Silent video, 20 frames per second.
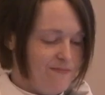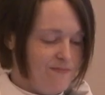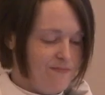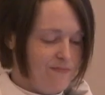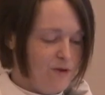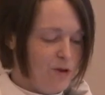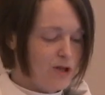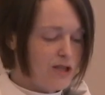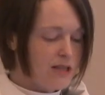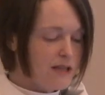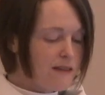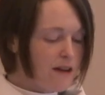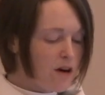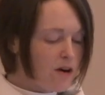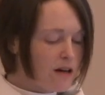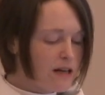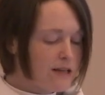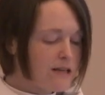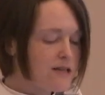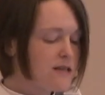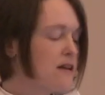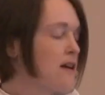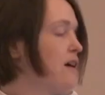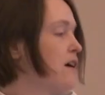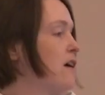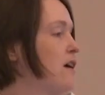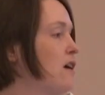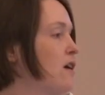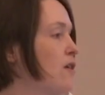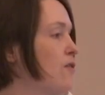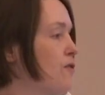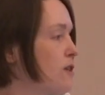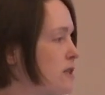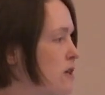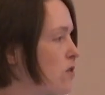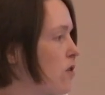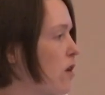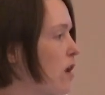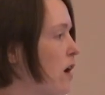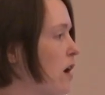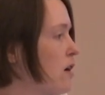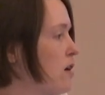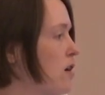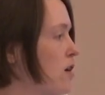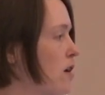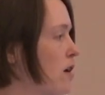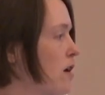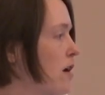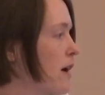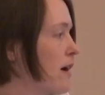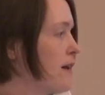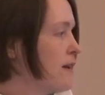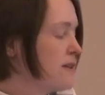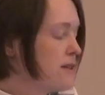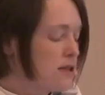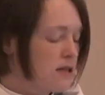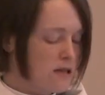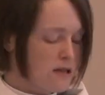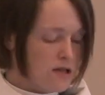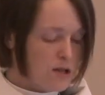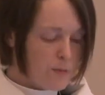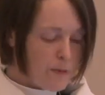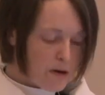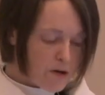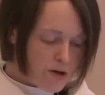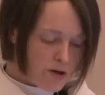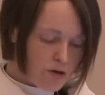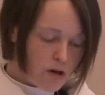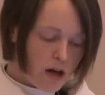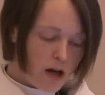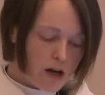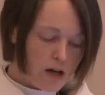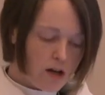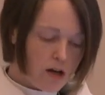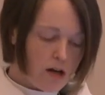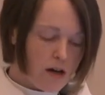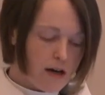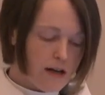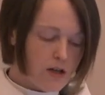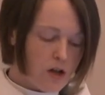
You see, there is physical hunger and spiritual hunger, and